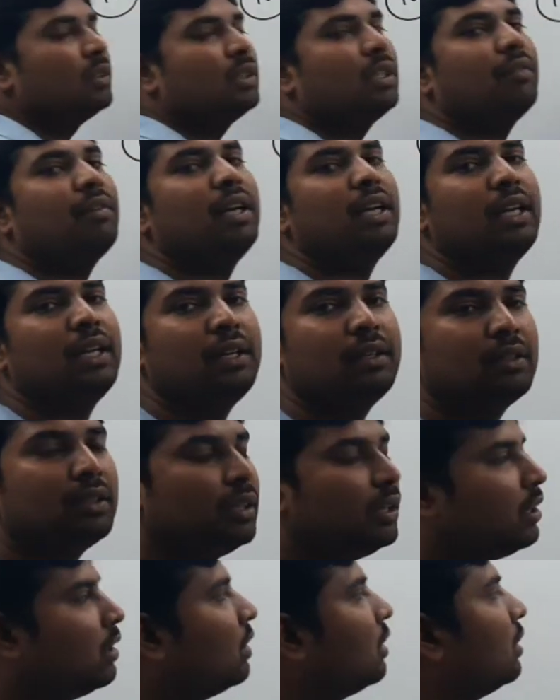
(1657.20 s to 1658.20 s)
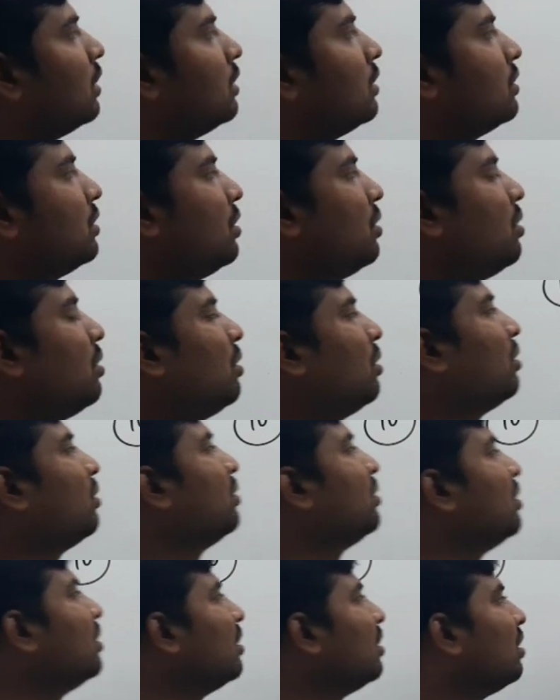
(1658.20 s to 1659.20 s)
70. So
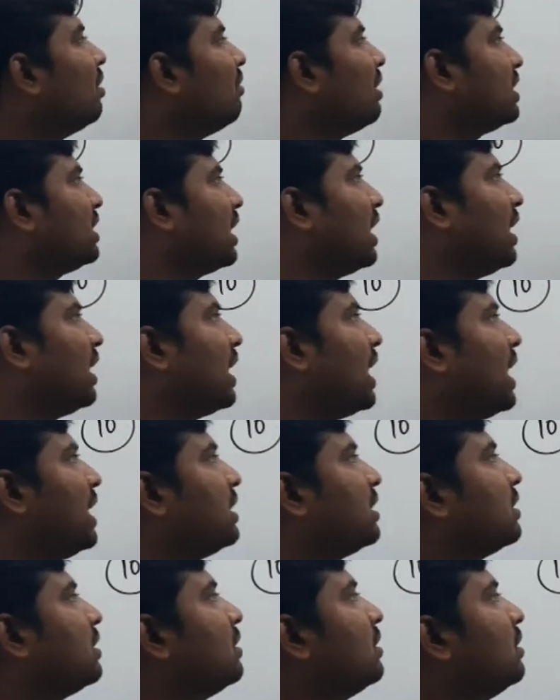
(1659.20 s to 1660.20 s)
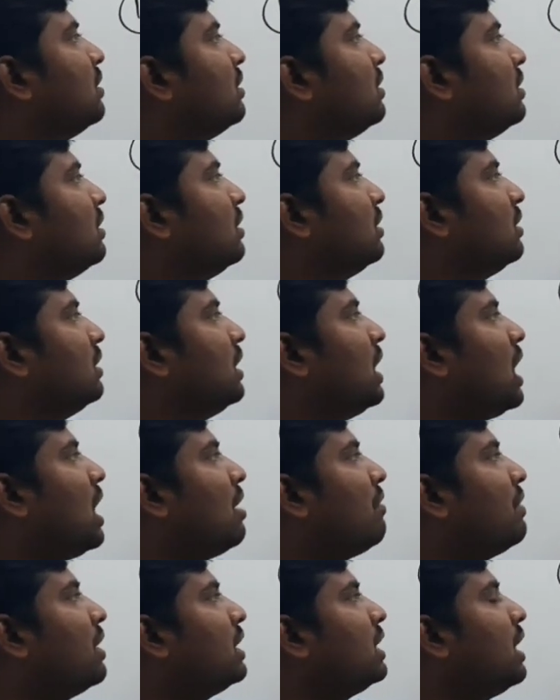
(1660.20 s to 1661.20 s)
once again guys, the
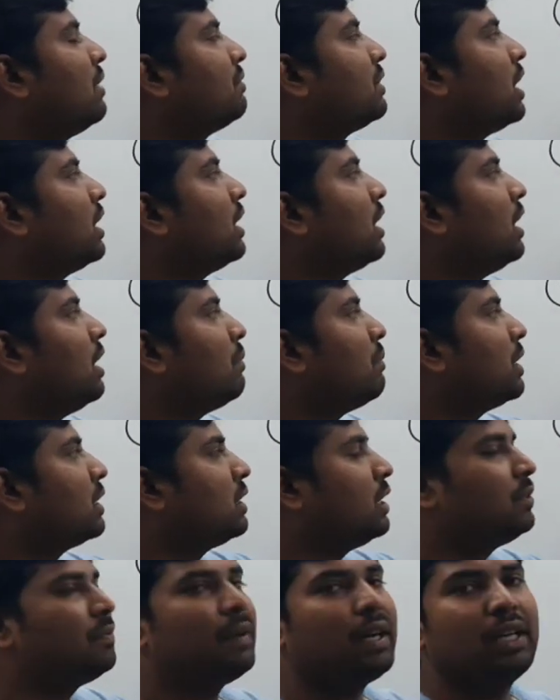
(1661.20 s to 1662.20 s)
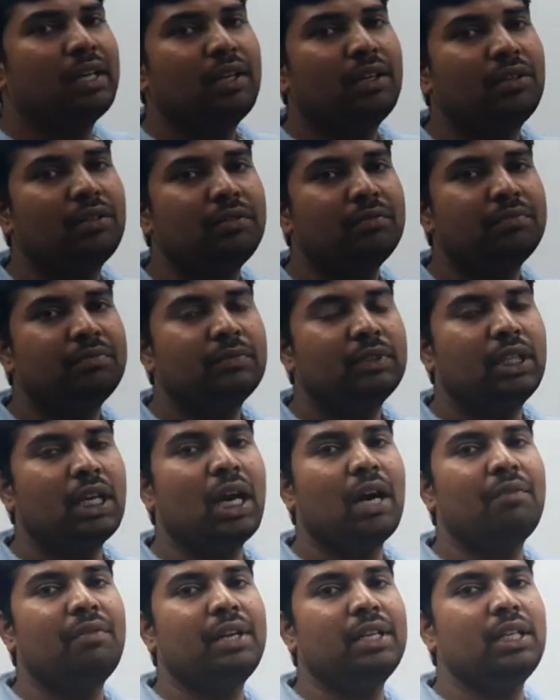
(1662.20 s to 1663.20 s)
average of 13 numbers is 42. The
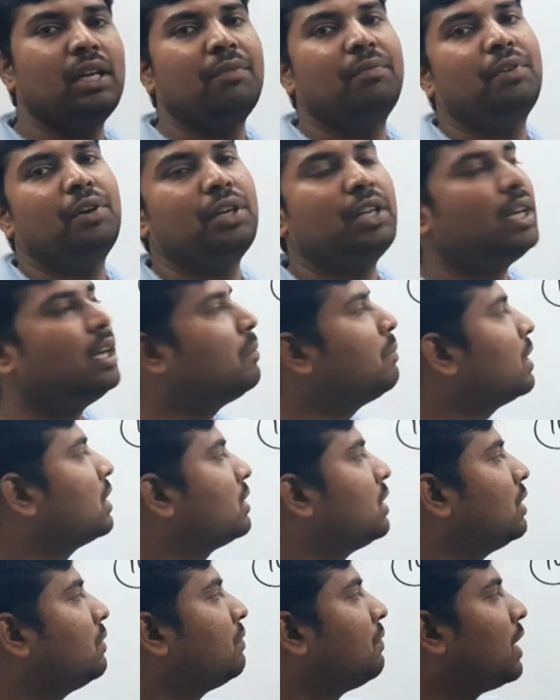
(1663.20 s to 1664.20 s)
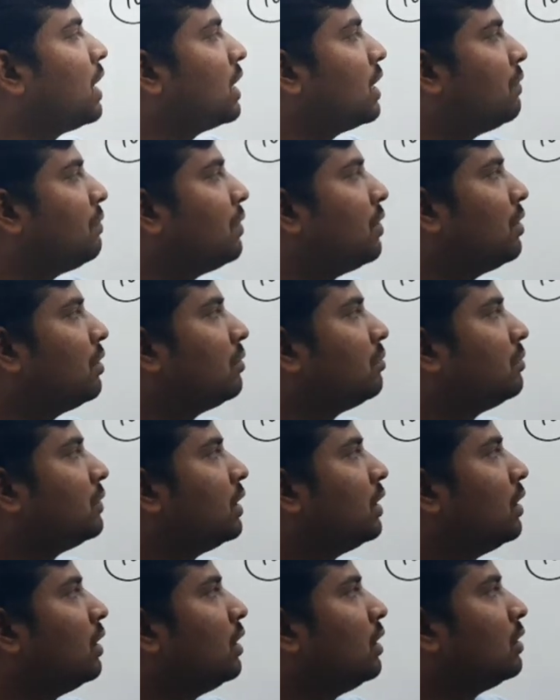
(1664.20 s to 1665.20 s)
average of 14 numbers is 44.
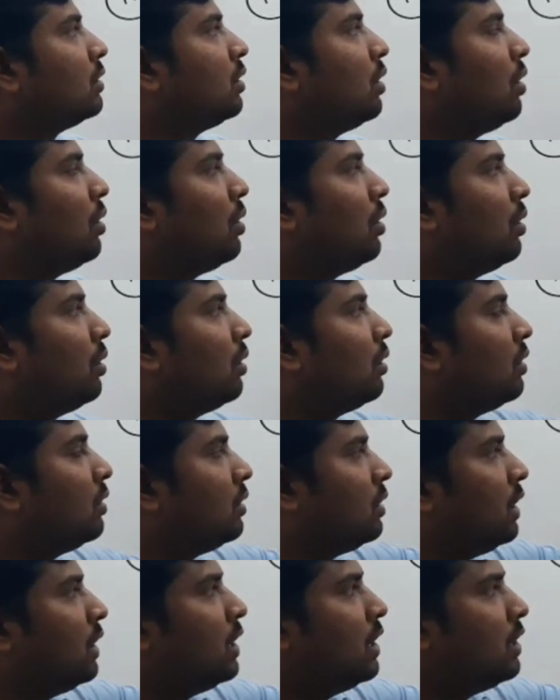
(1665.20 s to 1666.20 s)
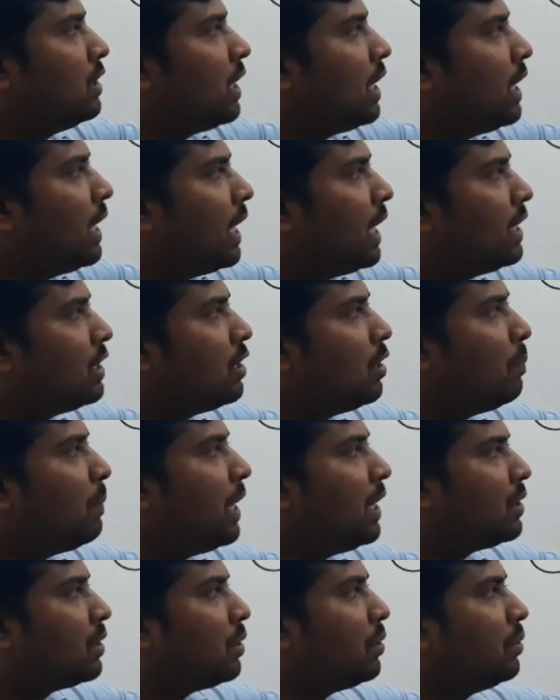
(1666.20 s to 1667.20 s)
So this is increased
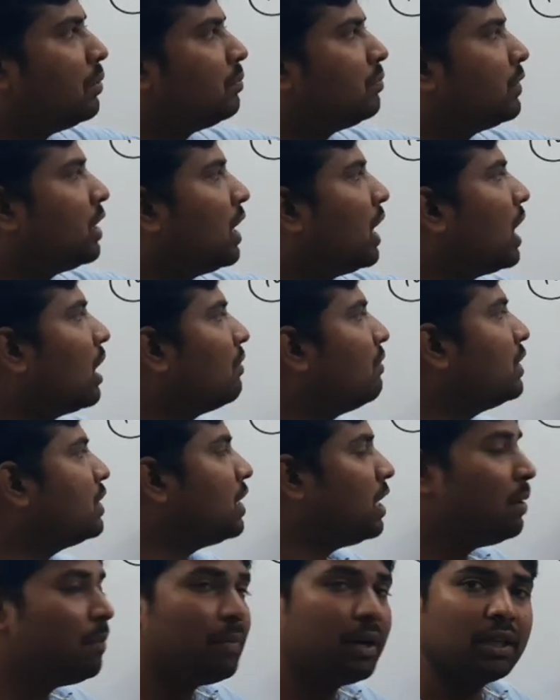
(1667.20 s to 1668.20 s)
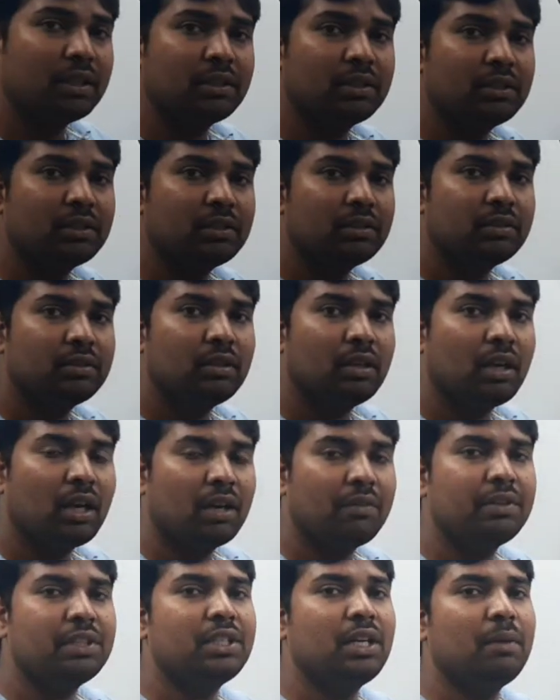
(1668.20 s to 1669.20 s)
by 2. On which numbers?
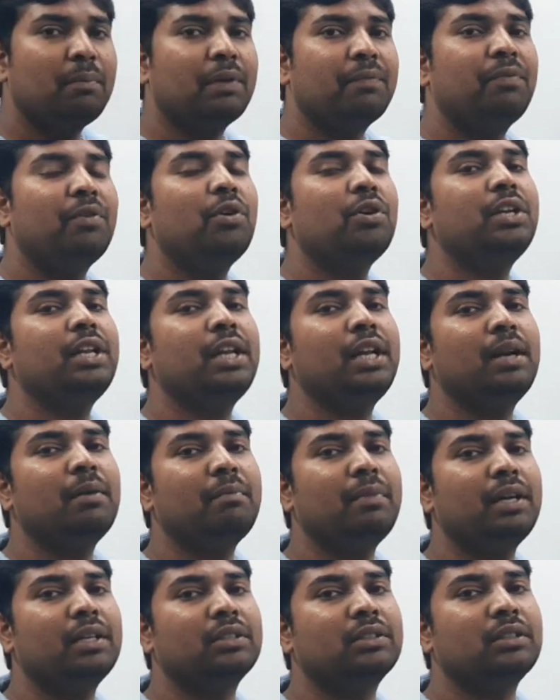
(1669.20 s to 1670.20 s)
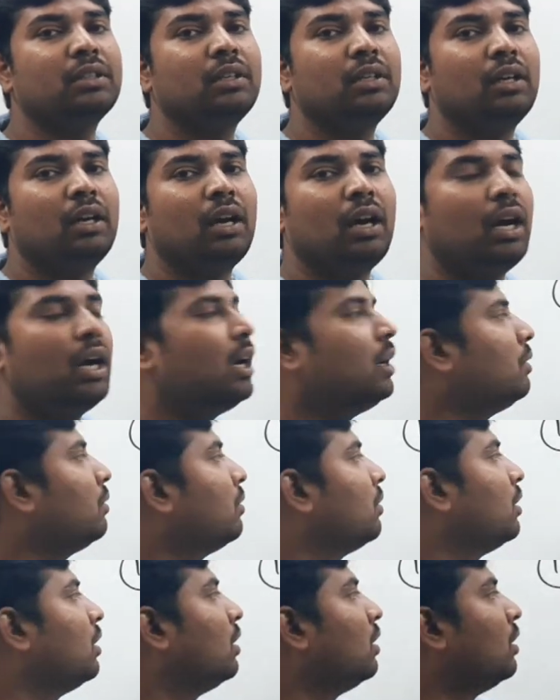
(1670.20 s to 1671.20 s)
14 numbers. And